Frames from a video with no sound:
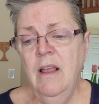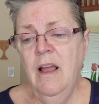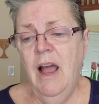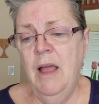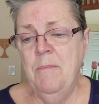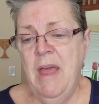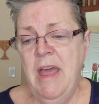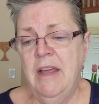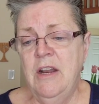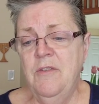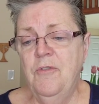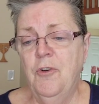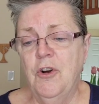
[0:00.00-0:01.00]
I'm
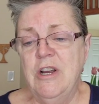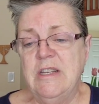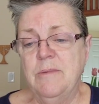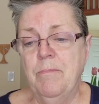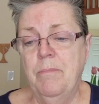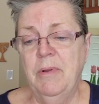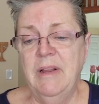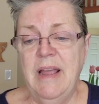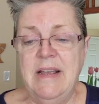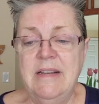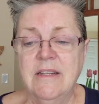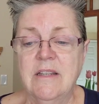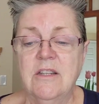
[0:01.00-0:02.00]
headed for his
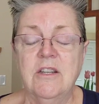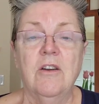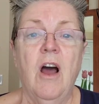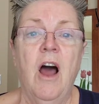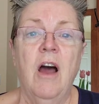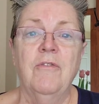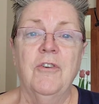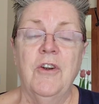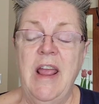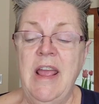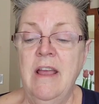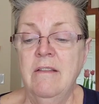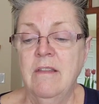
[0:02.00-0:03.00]
place to offer
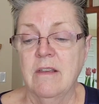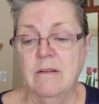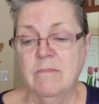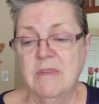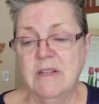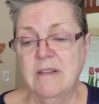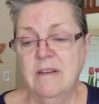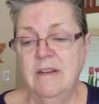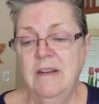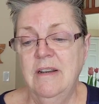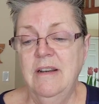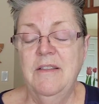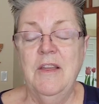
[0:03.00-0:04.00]
anthems
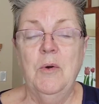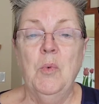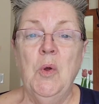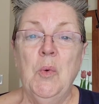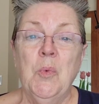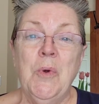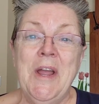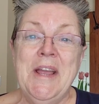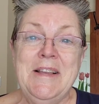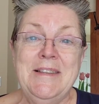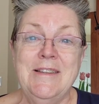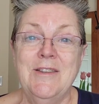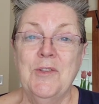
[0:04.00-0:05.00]
that will
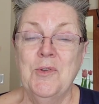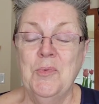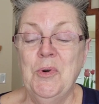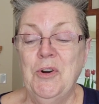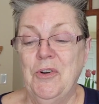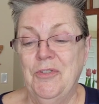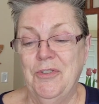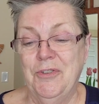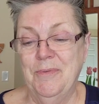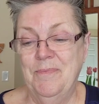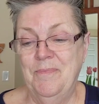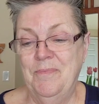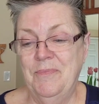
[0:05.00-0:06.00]
raise the roof.
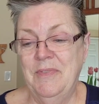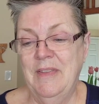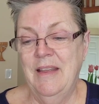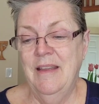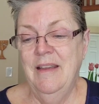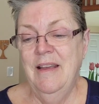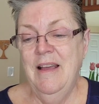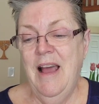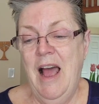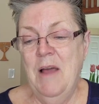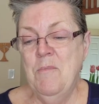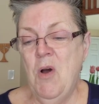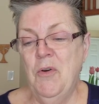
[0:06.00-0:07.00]

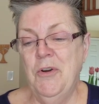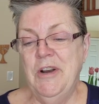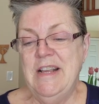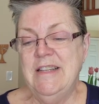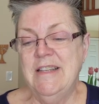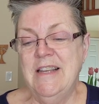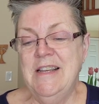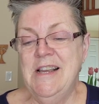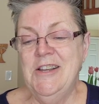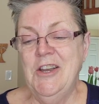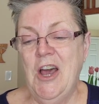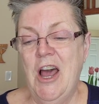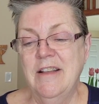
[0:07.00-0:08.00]
I'm already
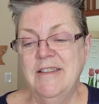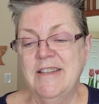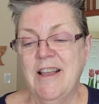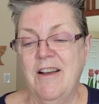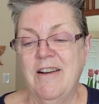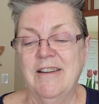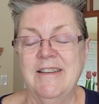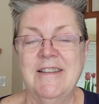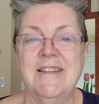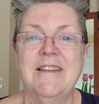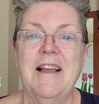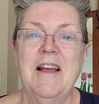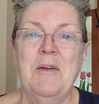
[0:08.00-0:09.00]
singing God
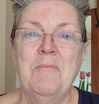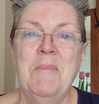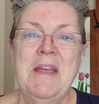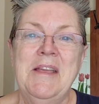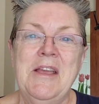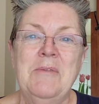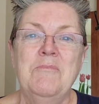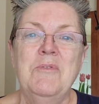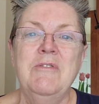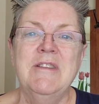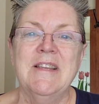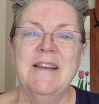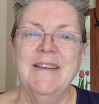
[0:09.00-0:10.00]
songs. I'm making
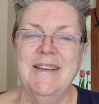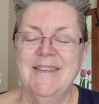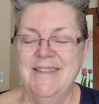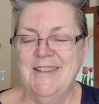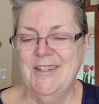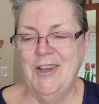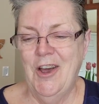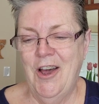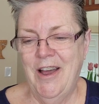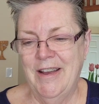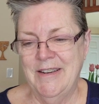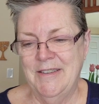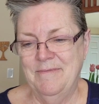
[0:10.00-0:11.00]
music to God.